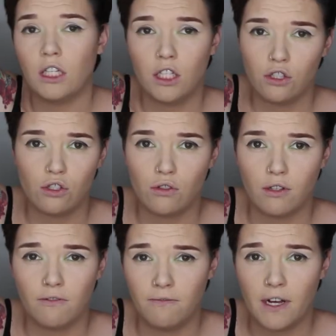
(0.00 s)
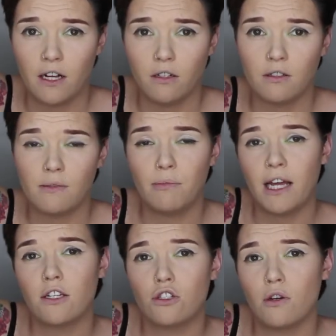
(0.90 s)
into the felt,
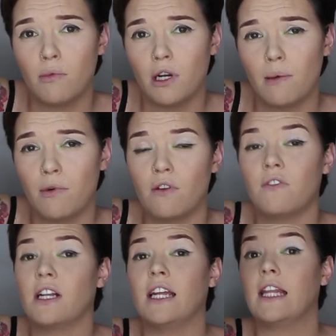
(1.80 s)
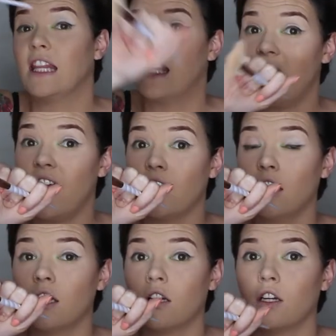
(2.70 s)
placed her body perfectly,
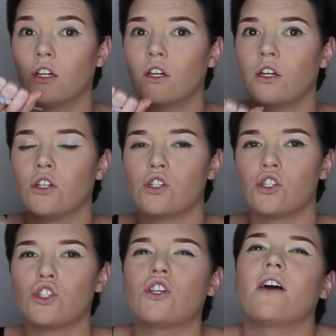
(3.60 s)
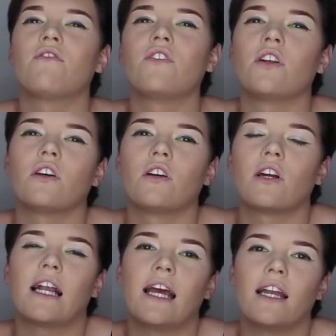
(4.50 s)
then shoved
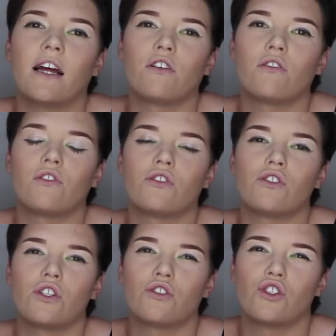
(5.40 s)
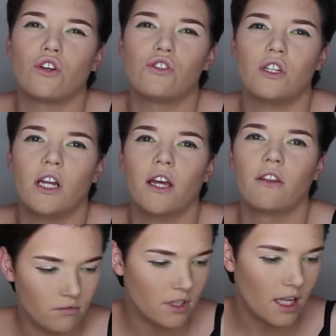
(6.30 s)
clay down her throat so she could choke to
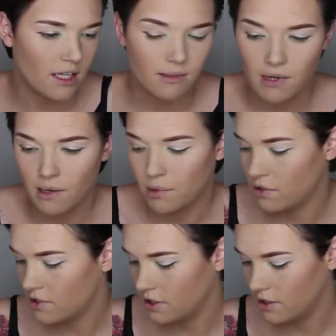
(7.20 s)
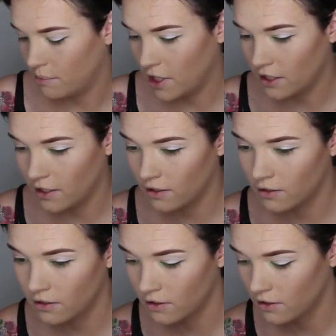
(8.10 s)
death. That's my personal
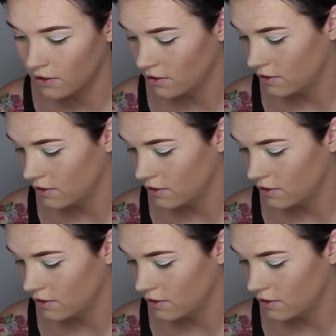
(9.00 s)
opinion.